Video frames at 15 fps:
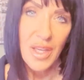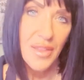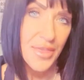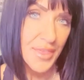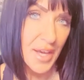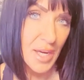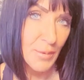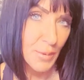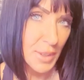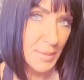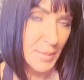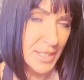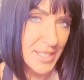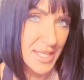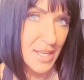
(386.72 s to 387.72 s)
thyroid,
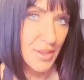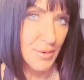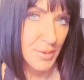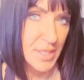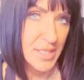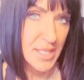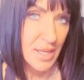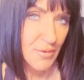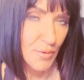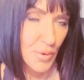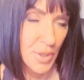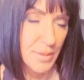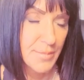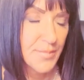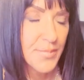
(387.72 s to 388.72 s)
my T3,
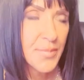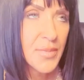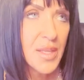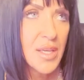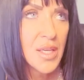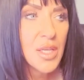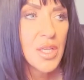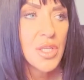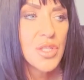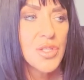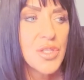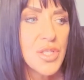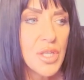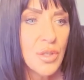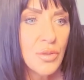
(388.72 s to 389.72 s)
T4.
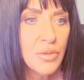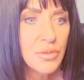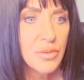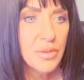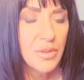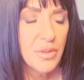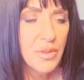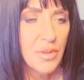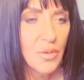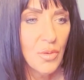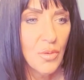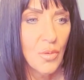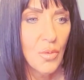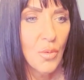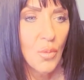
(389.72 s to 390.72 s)
So
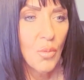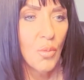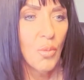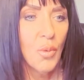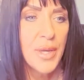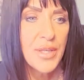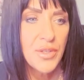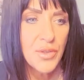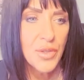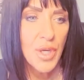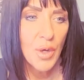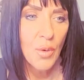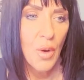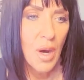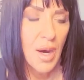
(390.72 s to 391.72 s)
when you
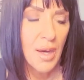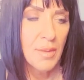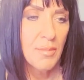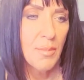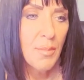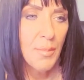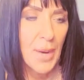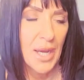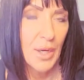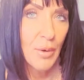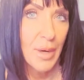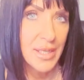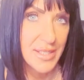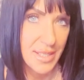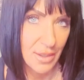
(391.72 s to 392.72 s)
go on
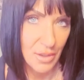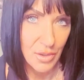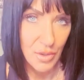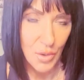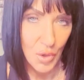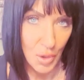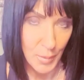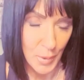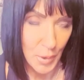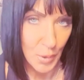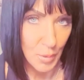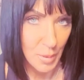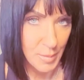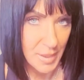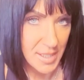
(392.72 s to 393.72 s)
bioidentical
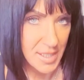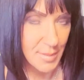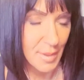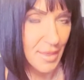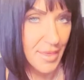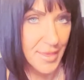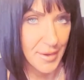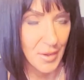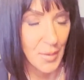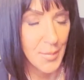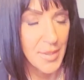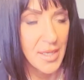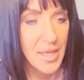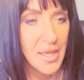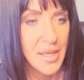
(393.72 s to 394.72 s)
hormonal replacement
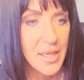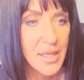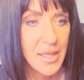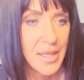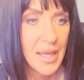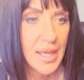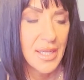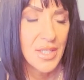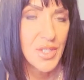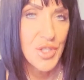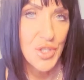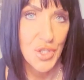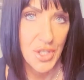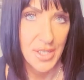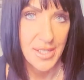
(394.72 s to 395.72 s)
therapy, it
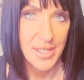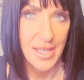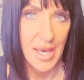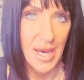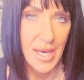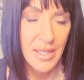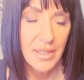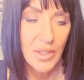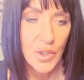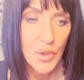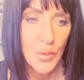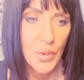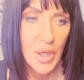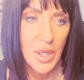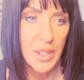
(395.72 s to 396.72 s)
is just that.
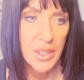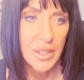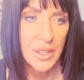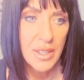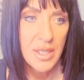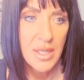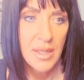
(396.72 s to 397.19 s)
You are